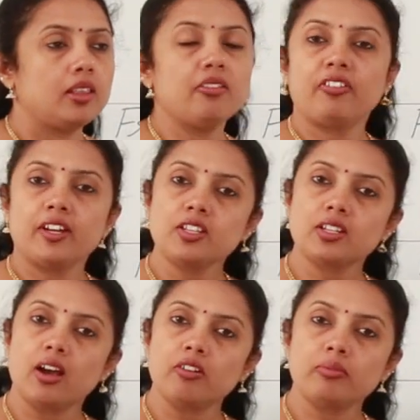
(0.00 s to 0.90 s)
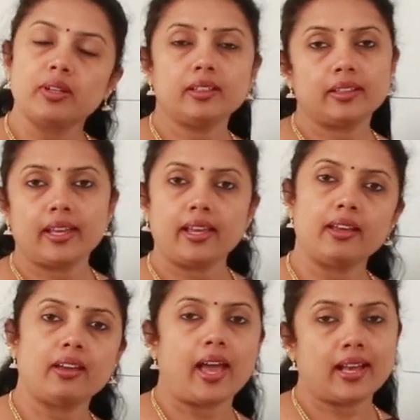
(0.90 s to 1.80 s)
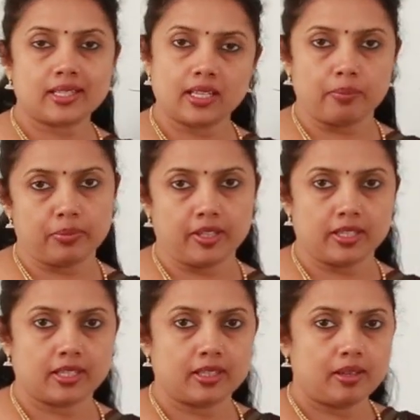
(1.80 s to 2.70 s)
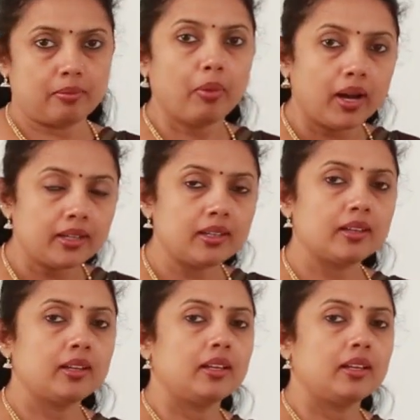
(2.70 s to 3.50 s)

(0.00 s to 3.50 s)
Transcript: The French government, they accept this, but